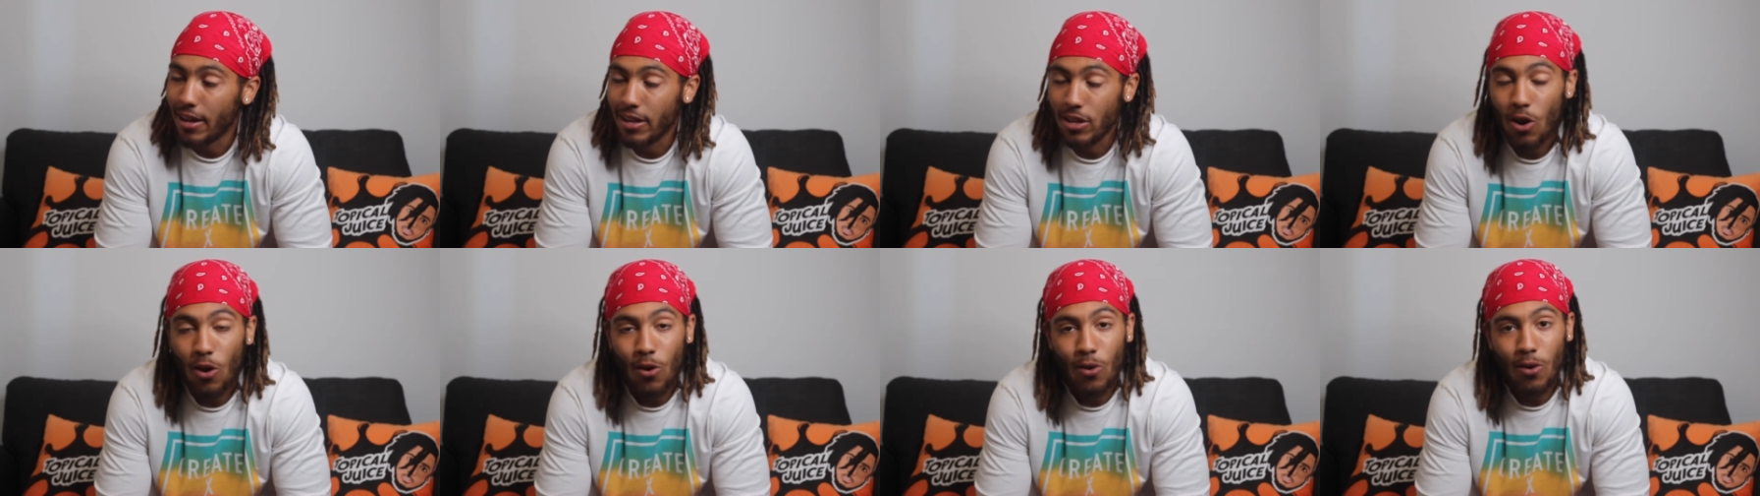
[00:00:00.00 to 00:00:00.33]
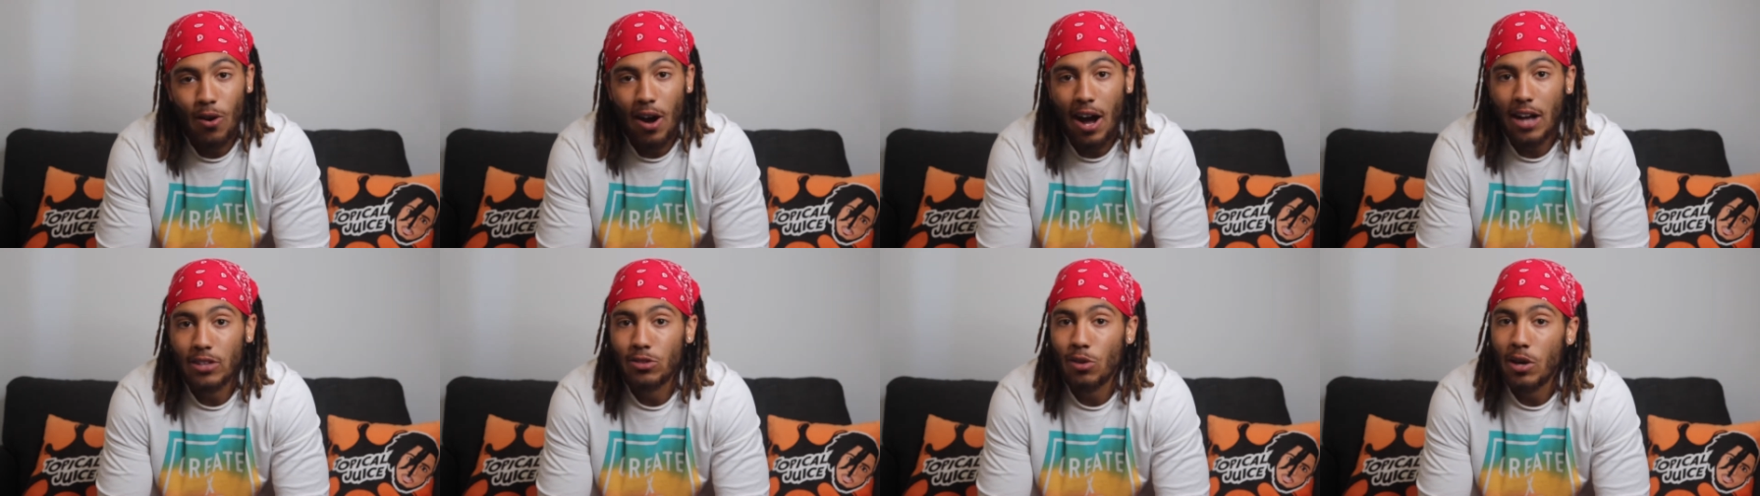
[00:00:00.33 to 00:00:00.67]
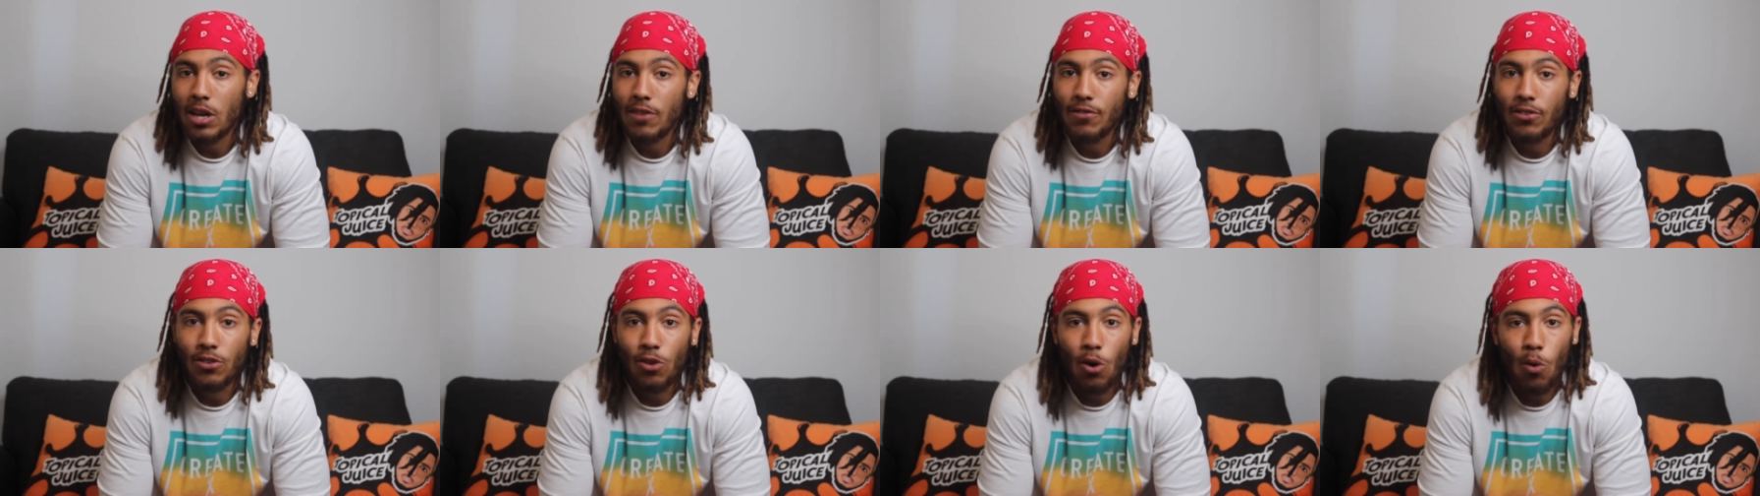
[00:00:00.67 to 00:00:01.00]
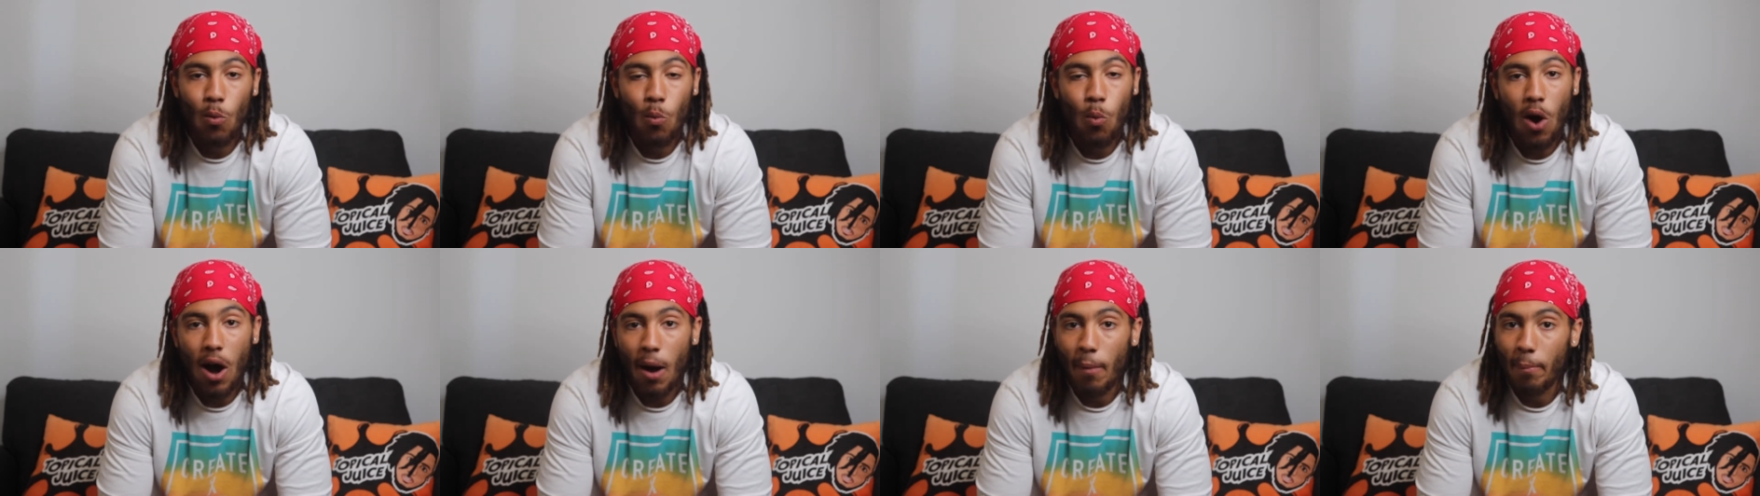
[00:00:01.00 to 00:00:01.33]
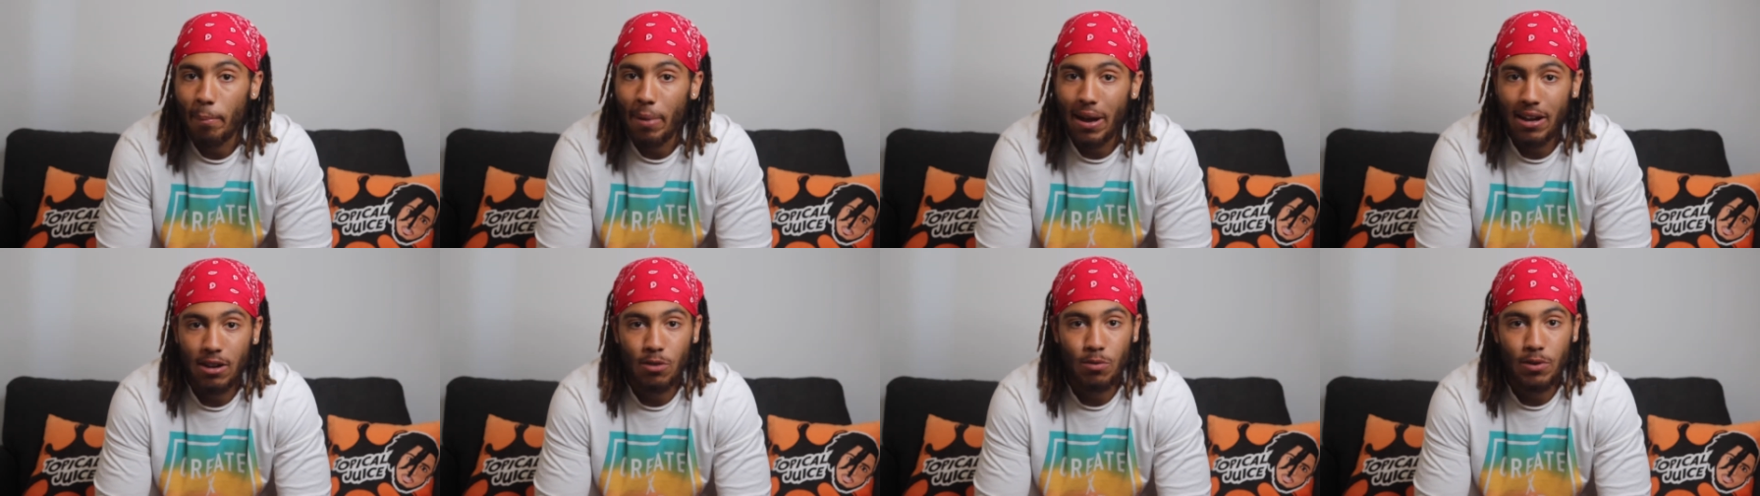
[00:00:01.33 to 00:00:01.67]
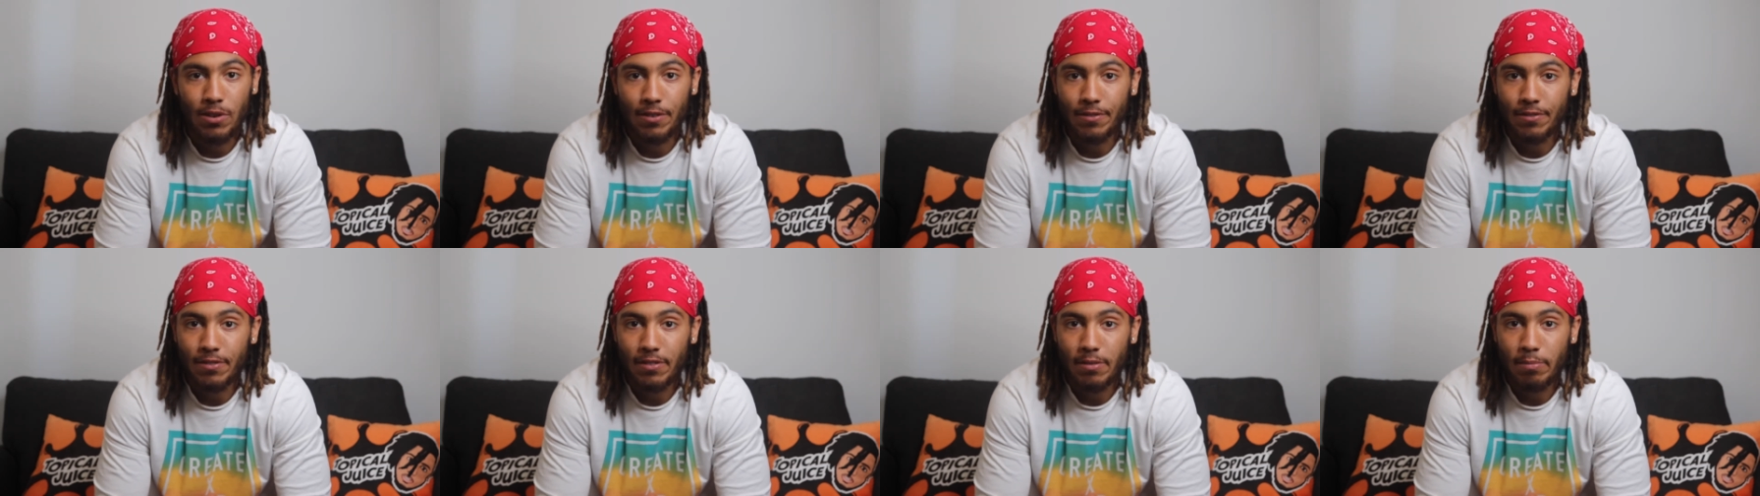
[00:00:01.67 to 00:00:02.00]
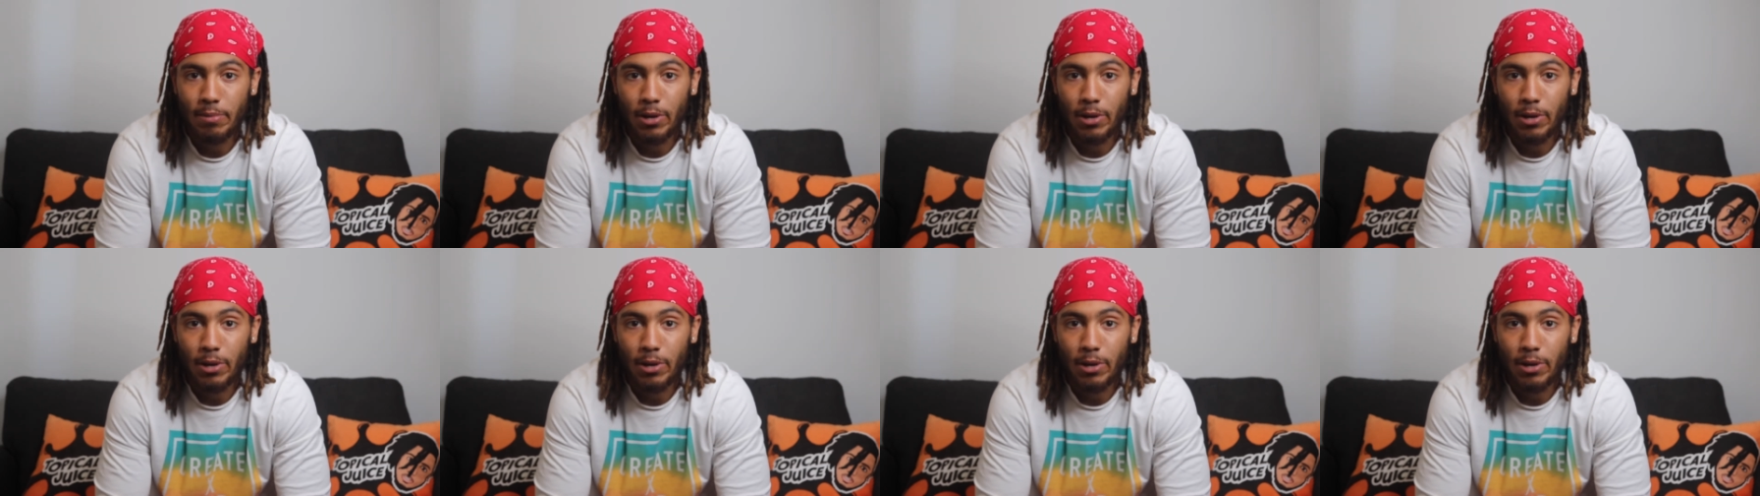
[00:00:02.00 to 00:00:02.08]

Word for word: Yo, I don't even know what I'm back with